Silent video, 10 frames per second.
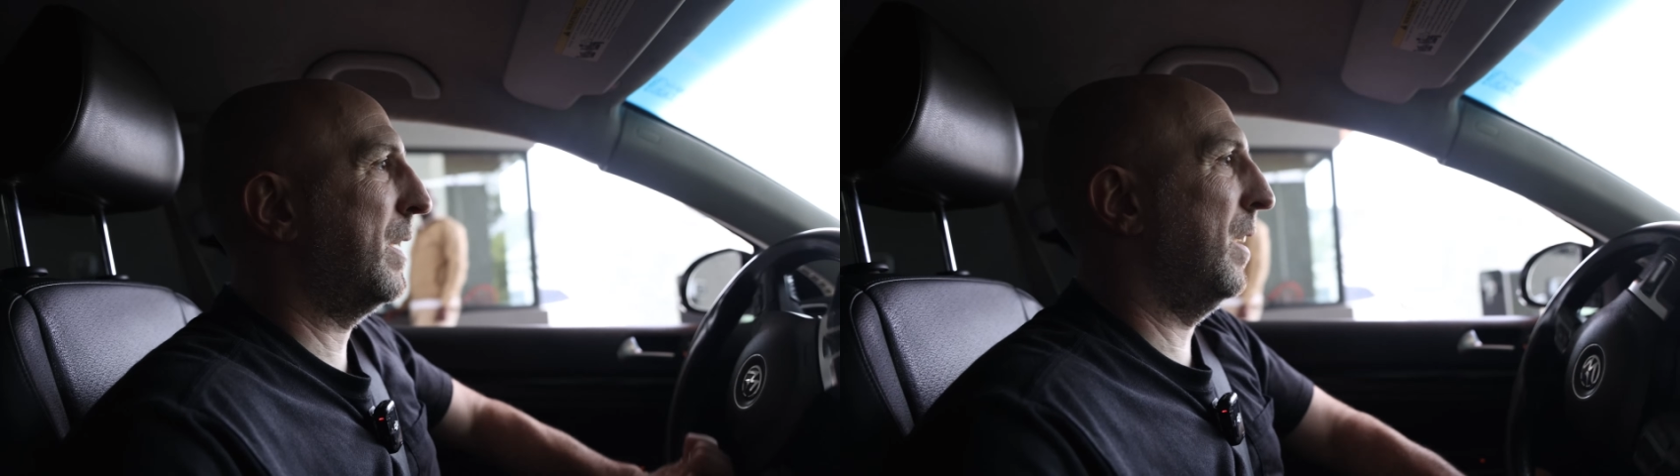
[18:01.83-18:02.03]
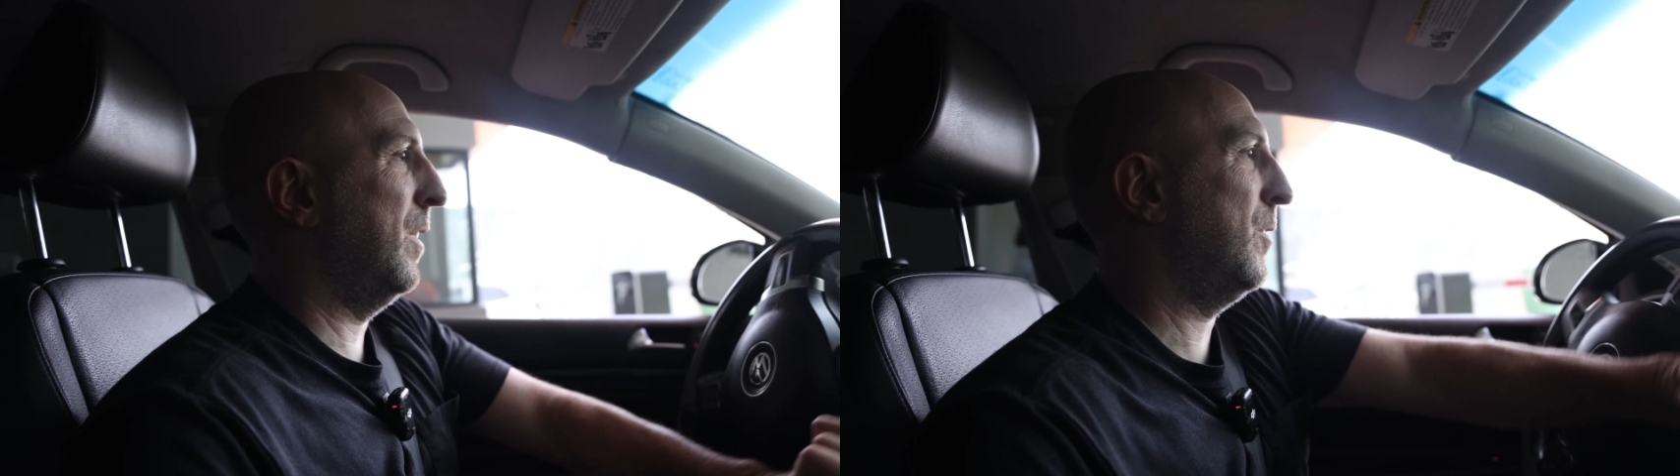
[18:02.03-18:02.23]

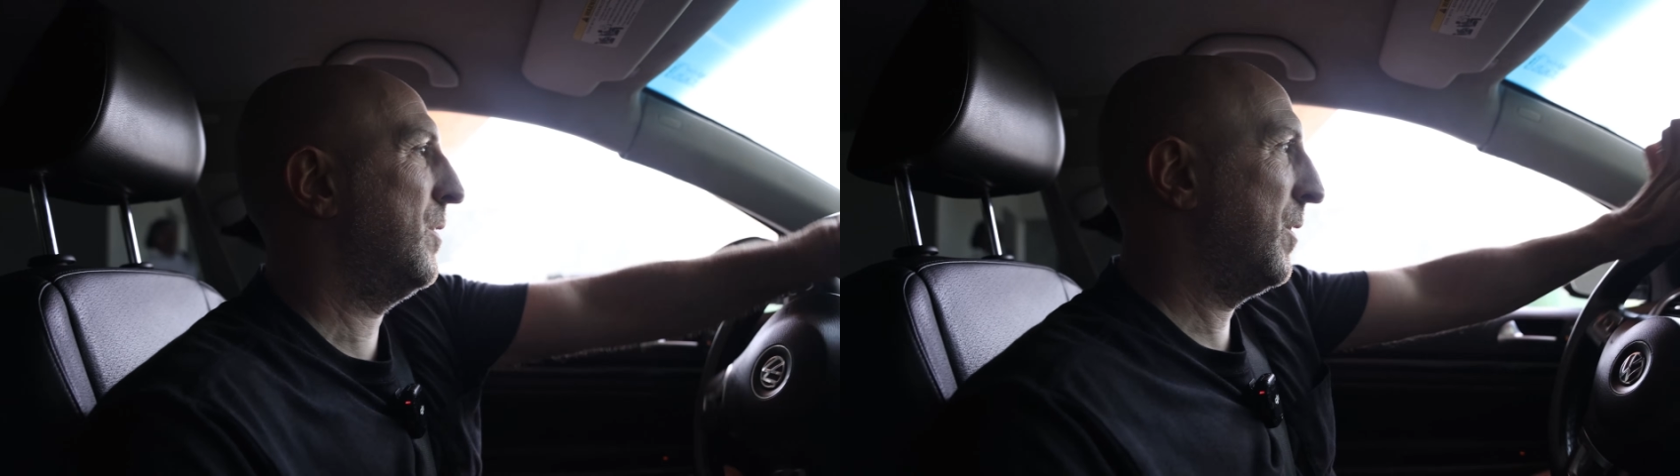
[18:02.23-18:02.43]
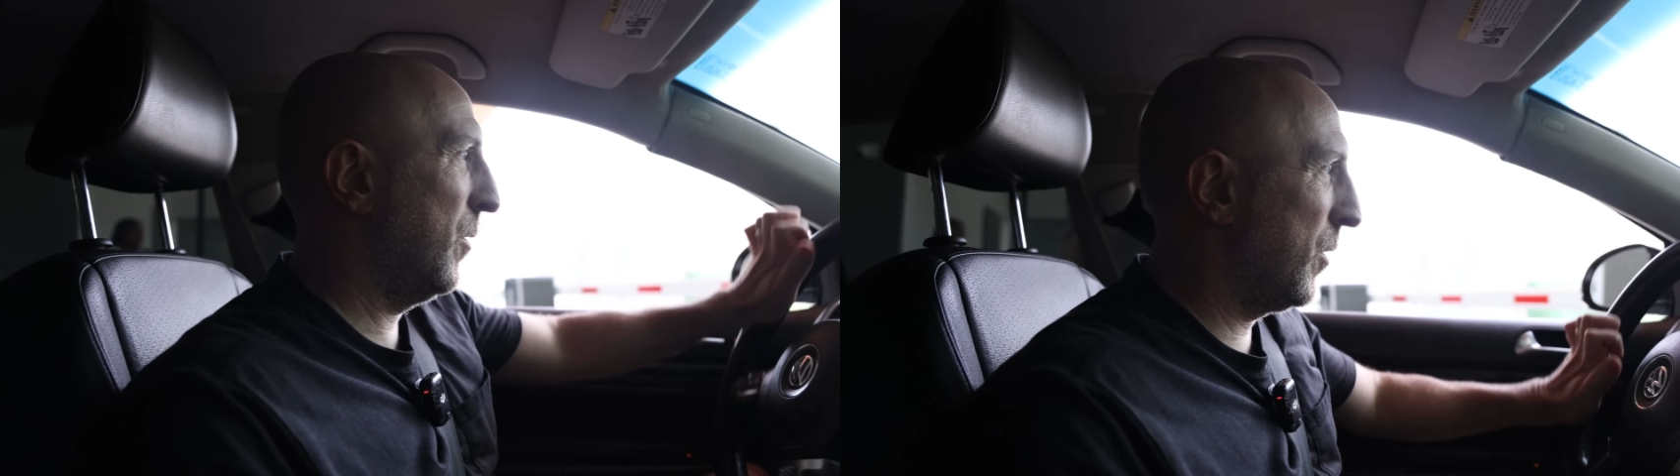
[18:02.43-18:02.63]
go.
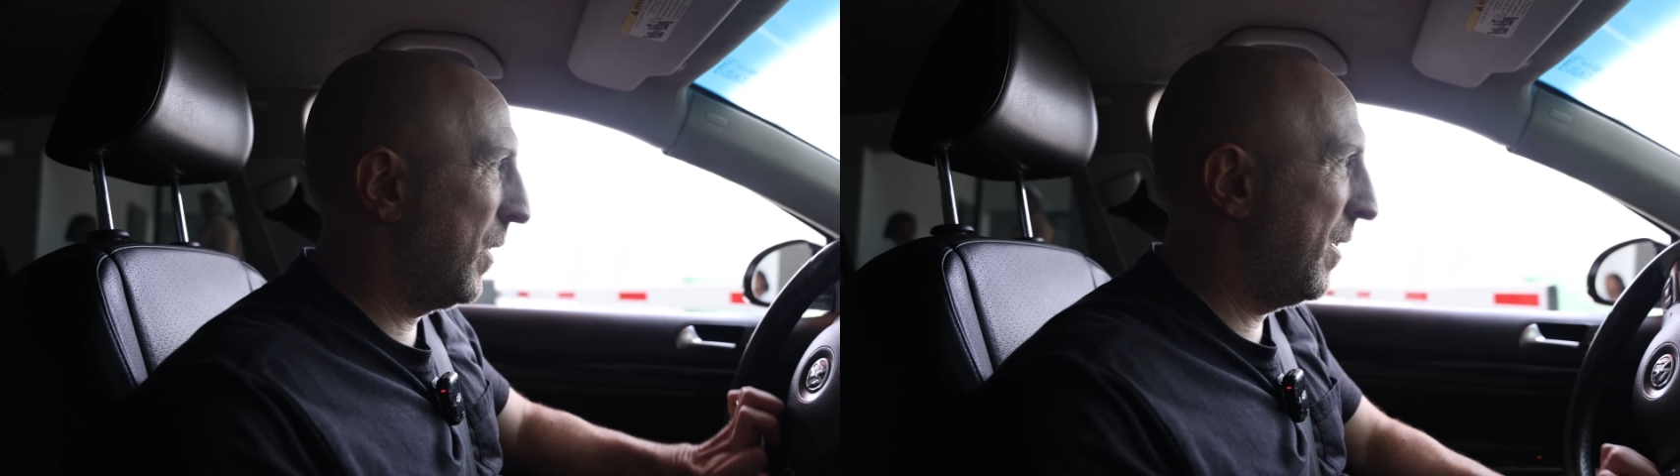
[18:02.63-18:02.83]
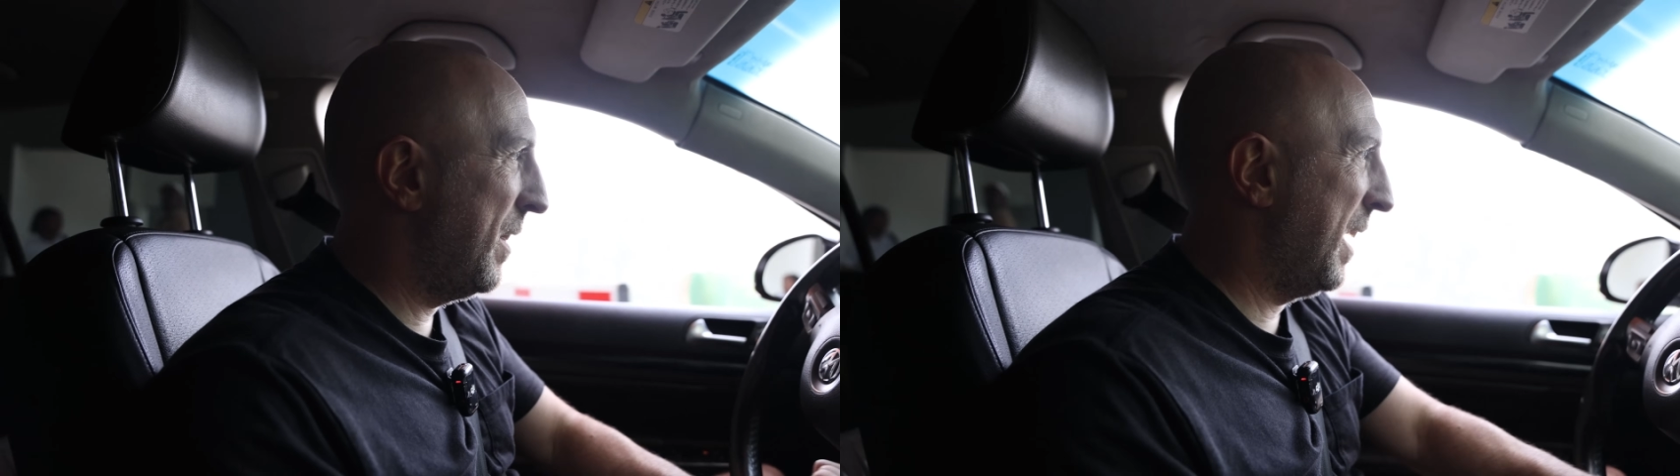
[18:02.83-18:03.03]
Going
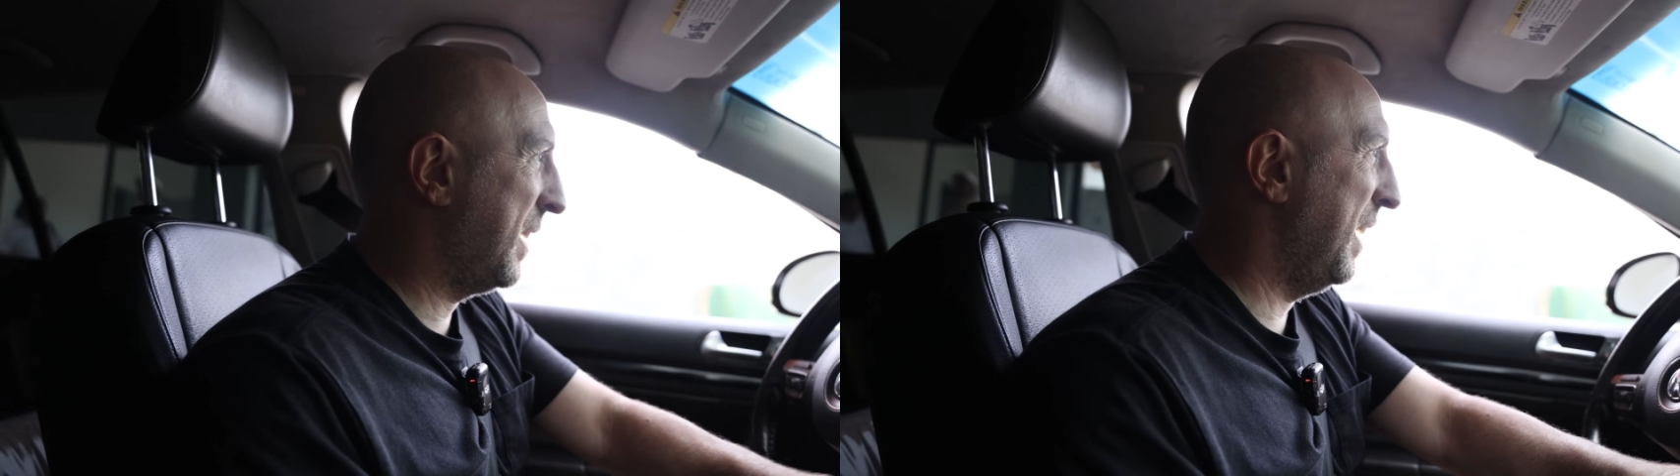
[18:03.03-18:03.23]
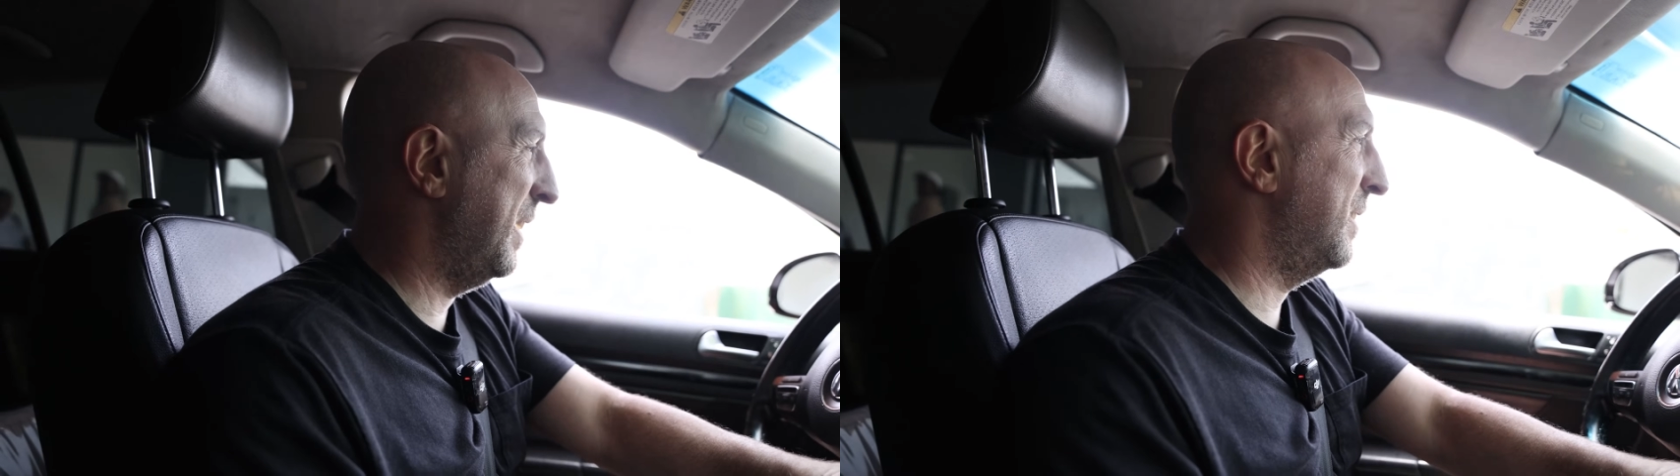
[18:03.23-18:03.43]
around
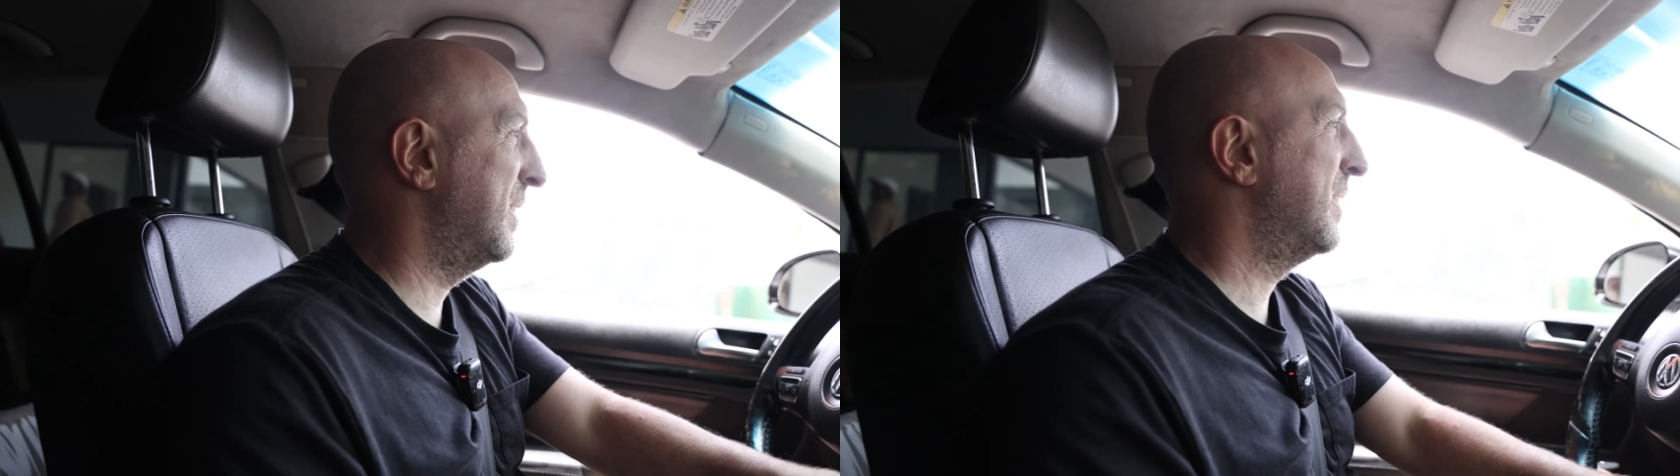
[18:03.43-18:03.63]
that gate.